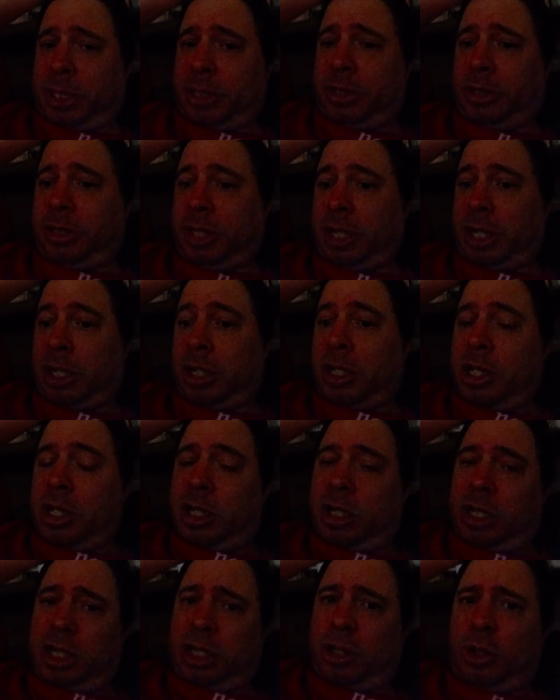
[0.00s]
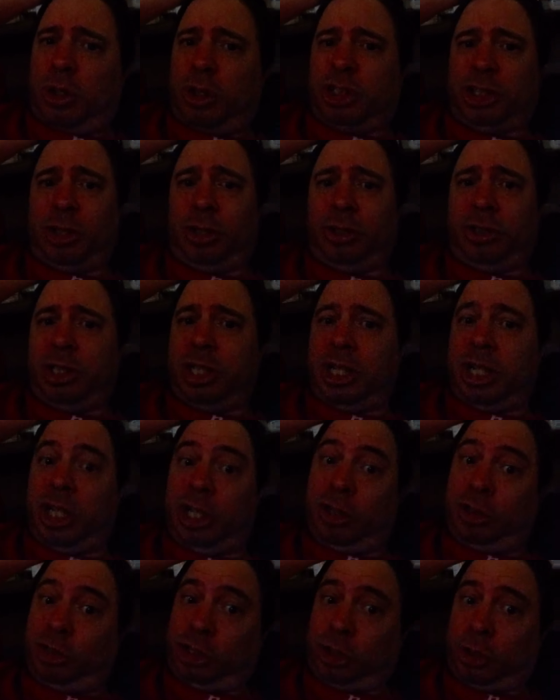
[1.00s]
that. Also, the
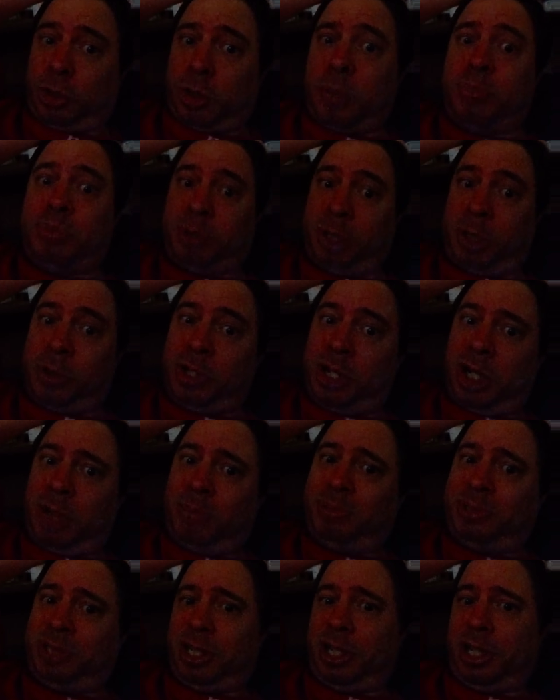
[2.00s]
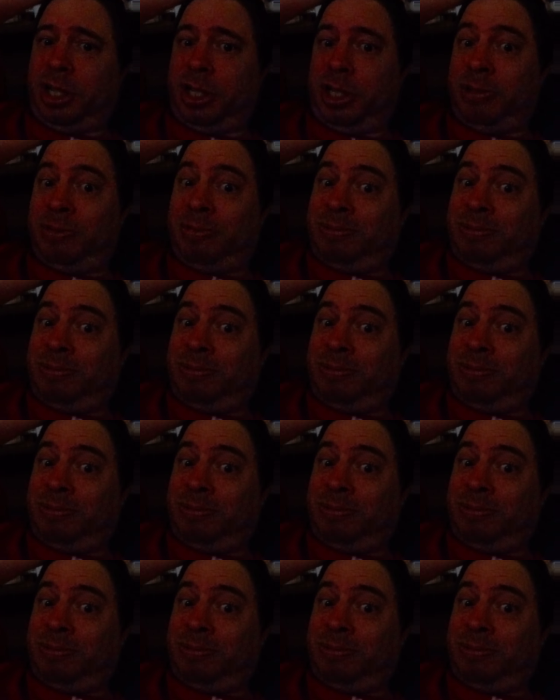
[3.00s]
Inner Circle broke up tonight.